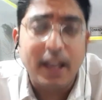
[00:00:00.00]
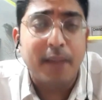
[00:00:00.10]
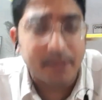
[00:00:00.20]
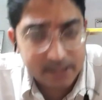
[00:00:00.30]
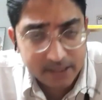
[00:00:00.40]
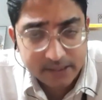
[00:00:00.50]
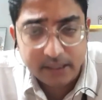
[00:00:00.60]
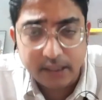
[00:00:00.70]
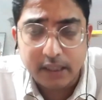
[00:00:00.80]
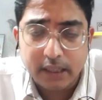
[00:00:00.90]

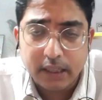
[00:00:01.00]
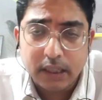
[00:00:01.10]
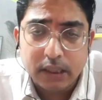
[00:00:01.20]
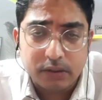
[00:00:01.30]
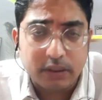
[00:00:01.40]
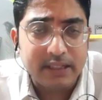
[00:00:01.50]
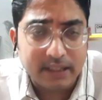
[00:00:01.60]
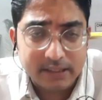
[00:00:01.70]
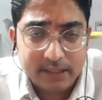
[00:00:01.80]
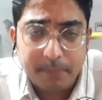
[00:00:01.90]
emergency. So these
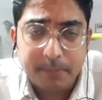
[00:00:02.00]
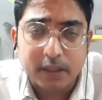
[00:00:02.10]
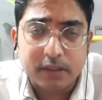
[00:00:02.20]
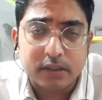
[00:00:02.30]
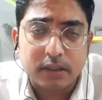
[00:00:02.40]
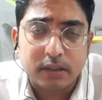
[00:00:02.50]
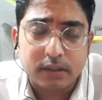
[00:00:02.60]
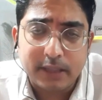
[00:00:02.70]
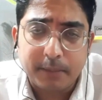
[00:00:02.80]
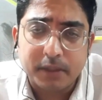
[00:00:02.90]
are the
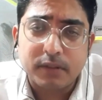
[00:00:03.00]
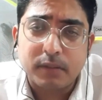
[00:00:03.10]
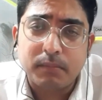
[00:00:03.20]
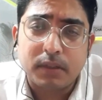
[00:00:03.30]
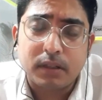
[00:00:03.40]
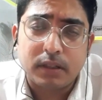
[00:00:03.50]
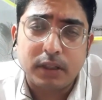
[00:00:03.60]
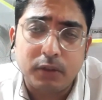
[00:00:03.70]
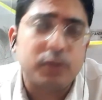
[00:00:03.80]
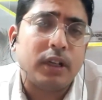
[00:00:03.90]
chapters from
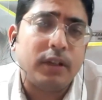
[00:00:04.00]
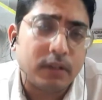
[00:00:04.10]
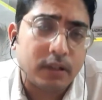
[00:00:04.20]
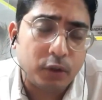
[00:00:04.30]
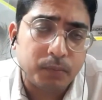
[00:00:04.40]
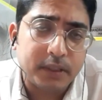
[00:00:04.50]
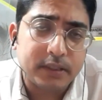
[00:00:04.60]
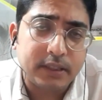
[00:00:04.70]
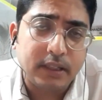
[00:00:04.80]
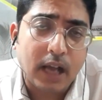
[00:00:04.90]
usually
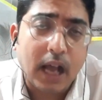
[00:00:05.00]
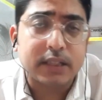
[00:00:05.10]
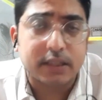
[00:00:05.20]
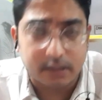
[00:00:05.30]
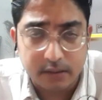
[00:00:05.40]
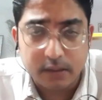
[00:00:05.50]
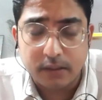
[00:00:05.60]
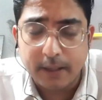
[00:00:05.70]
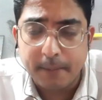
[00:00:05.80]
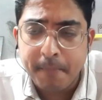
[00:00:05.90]
UPSC ask.
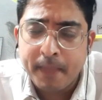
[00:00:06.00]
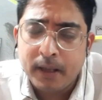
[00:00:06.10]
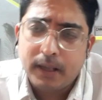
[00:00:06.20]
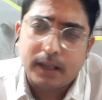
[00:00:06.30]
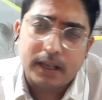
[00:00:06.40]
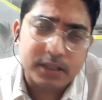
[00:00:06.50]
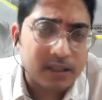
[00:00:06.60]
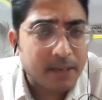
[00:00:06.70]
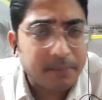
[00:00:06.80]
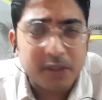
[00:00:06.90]
Okay, rest
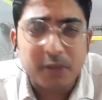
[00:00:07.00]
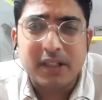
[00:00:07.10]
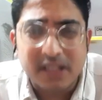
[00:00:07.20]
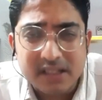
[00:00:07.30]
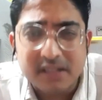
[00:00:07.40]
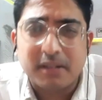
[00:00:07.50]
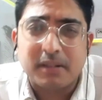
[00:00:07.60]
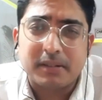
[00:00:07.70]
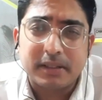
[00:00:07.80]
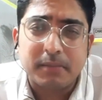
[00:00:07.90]
of the chapters you can just
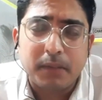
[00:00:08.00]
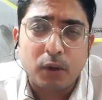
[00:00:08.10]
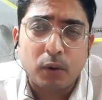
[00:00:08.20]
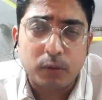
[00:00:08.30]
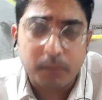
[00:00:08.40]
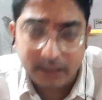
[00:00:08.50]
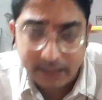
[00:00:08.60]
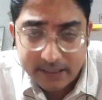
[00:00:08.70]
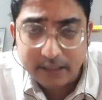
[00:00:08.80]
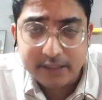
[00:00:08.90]
simply go through, but
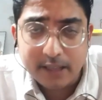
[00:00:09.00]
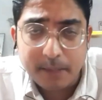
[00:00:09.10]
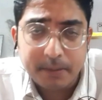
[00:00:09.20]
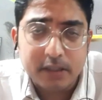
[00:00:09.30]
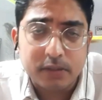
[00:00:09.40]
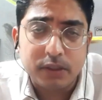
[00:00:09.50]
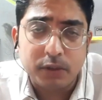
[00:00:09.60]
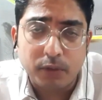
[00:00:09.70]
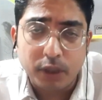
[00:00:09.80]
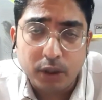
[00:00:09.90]
these are the chapters which
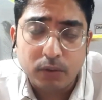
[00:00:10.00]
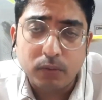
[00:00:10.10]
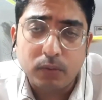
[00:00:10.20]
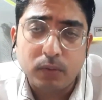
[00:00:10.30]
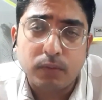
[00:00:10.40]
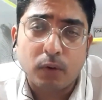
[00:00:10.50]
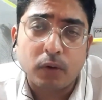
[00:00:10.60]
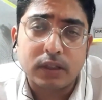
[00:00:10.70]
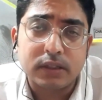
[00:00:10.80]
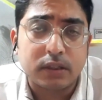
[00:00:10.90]
you need to
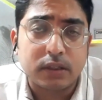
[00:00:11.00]
focus